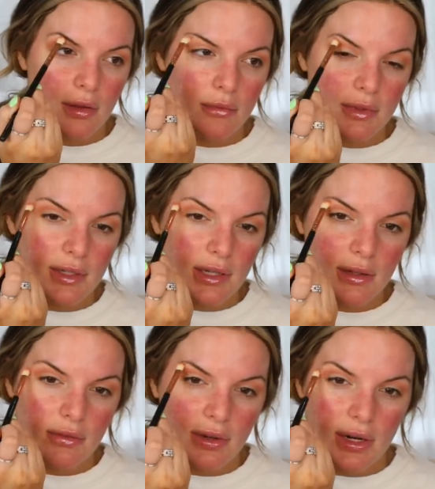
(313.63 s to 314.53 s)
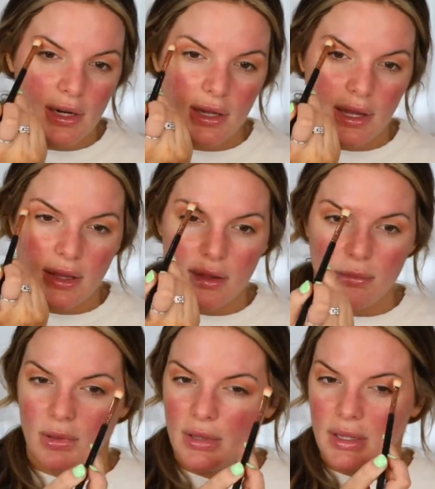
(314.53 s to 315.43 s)
I'm just gonna very lightly
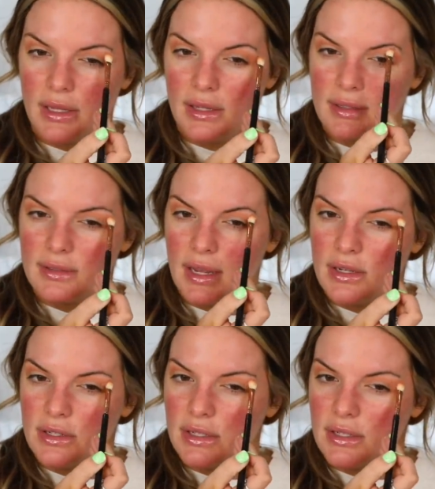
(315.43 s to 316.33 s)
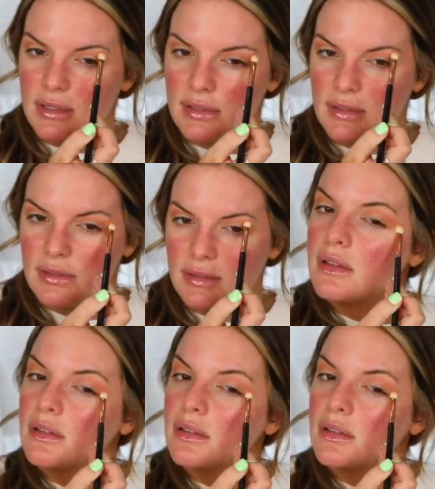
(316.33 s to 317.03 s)
blend these edges.